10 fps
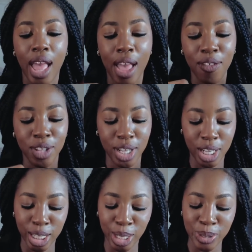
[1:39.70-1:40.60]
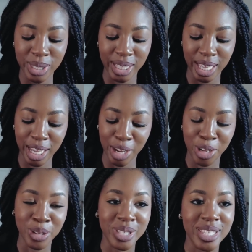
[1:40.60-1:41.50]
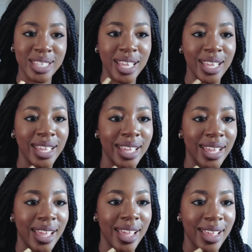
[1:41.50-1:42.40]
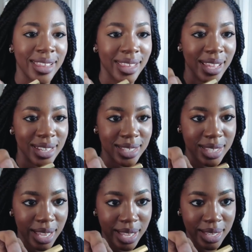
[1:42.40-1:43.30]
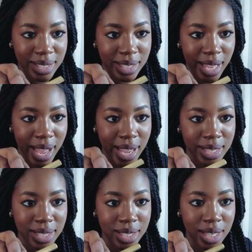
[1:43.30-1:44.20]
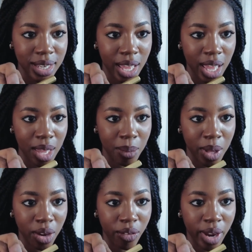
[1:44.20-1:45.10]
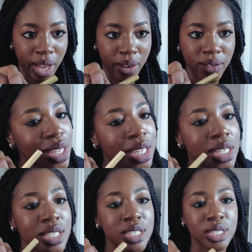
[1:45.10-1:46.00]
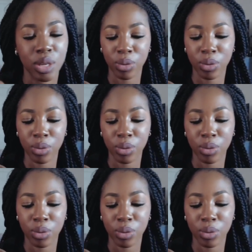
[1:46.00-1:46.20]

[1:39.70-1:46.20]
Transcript: If you look closely here, you'll see that it says it has the name engraved. It is so